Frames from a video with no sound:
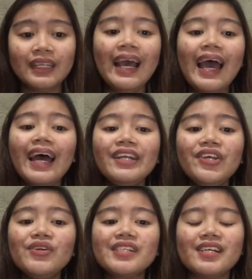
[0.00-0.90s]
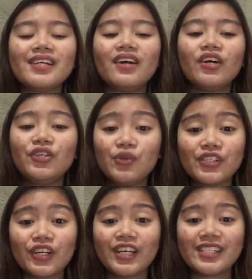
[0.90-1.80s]
End
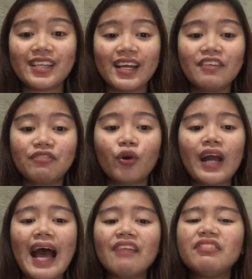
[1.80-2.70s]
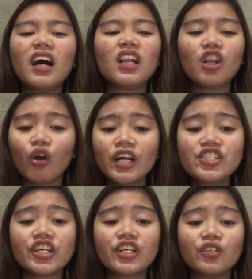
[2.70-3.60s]
users therefore have a
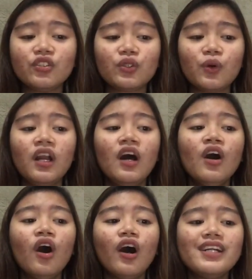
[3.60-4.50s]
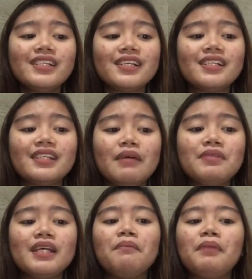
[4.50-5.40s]
larger control on
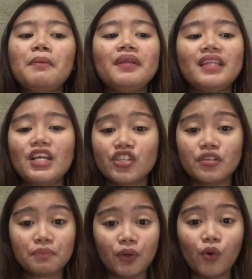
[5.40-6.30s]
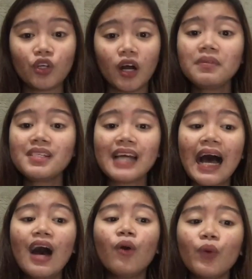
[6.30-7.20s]
systems implementation programs,
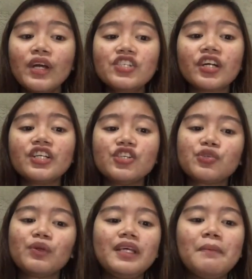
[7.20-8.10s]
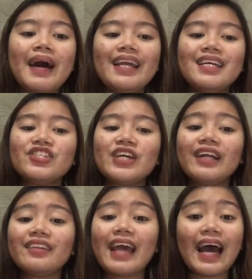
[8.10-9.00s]
which are usually managed
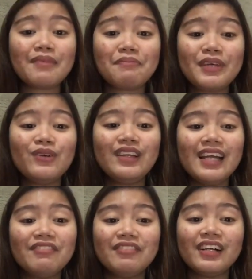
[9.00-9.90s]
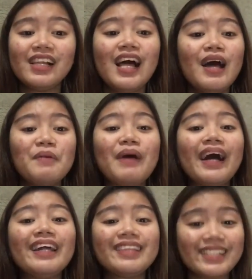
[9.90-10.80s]
at the IPU level
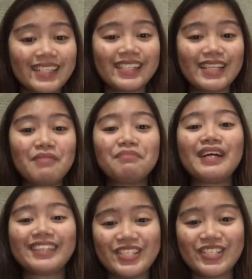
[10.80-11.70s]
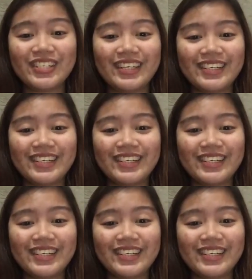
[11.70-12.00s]
by the system practitioners.